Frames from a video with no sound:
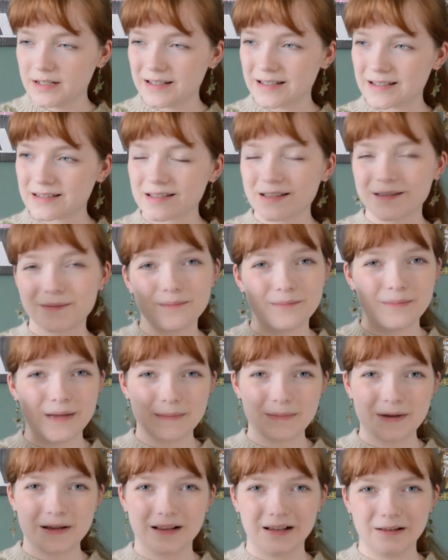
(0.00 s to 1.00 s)
It's like
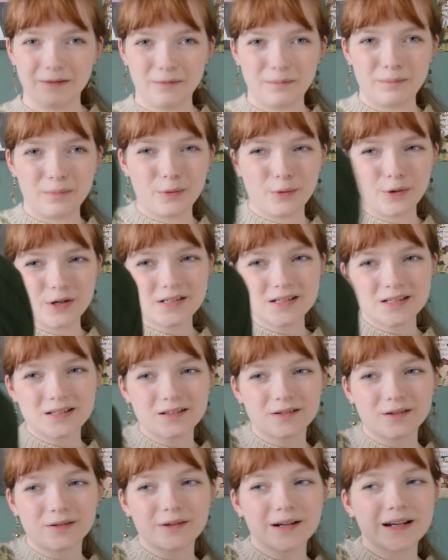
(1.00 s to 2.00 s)
maybe a little poison
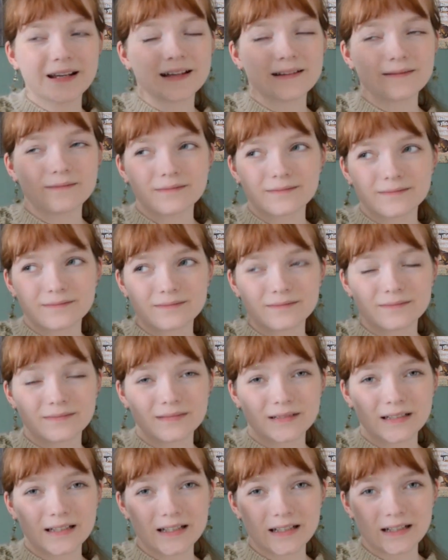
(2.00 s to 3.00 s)
green.
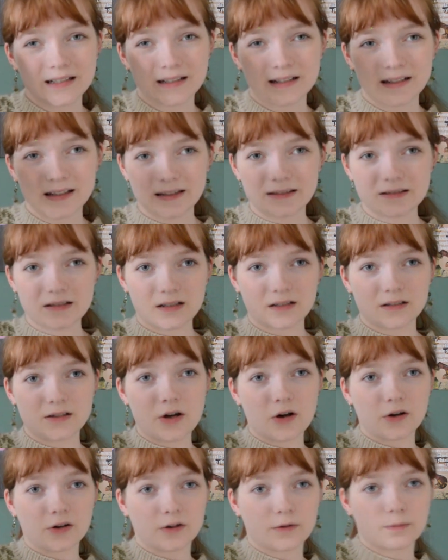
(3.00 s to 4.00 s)
It's like
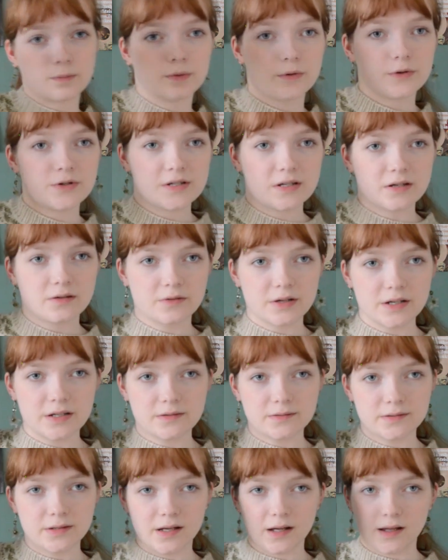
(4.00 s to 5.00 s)
dark poison
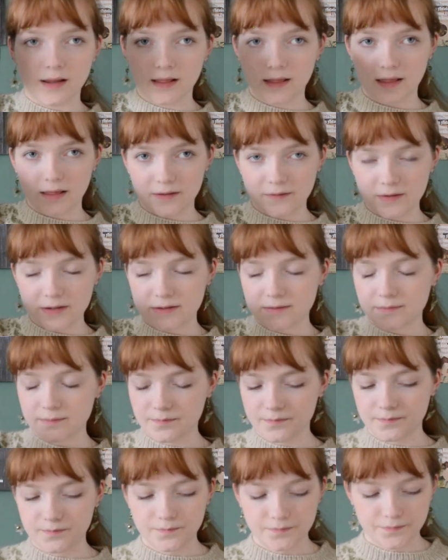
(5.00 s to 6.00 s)
green. I love it.
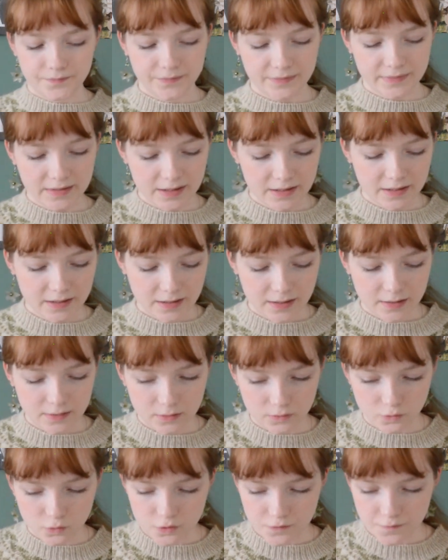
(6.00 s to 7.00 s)

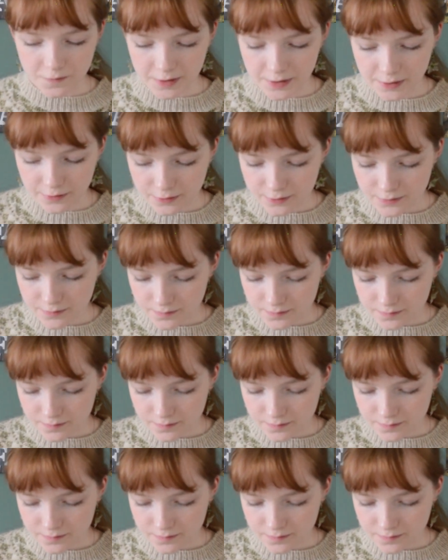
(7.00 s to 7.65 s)
Looks very good.